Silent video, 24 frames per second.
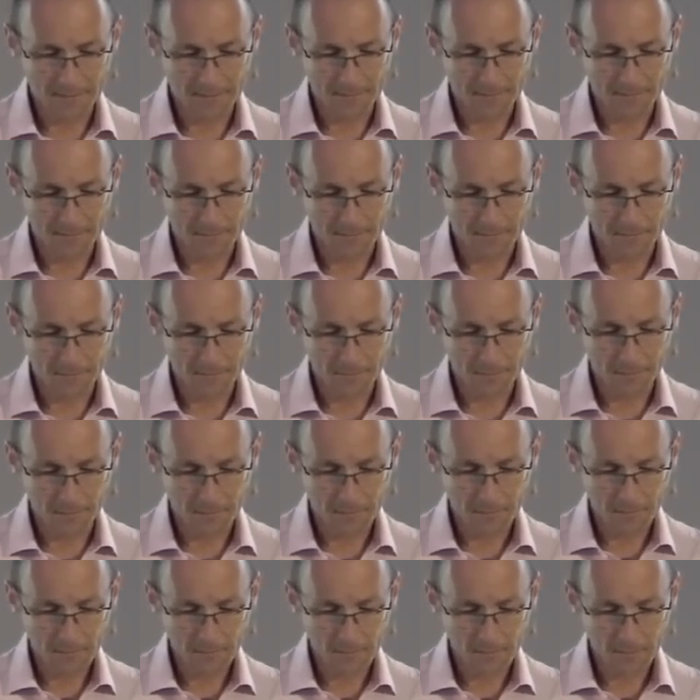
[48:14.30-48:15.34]

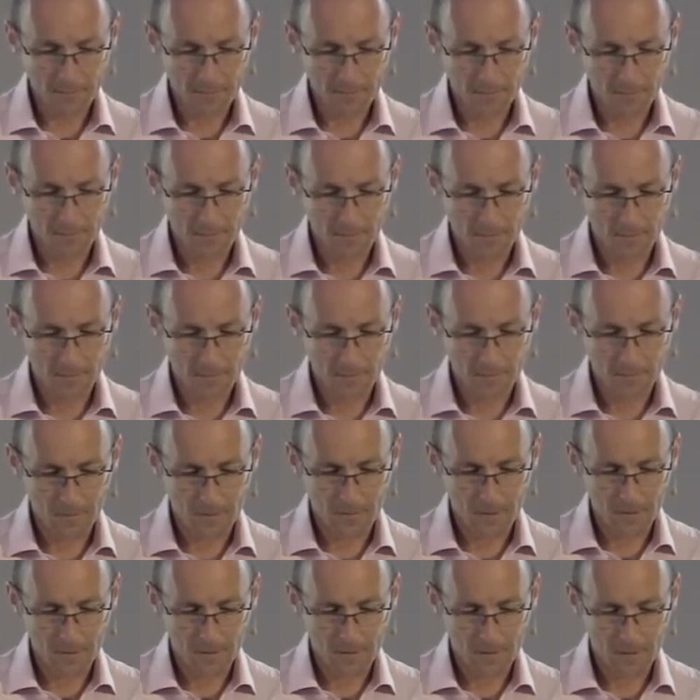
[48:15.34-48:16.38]

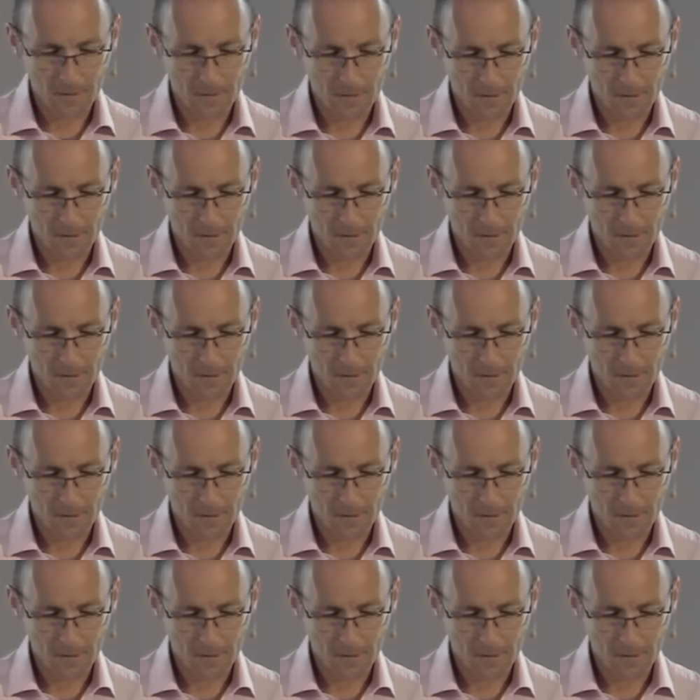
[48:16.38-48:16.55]
Nobody speaks.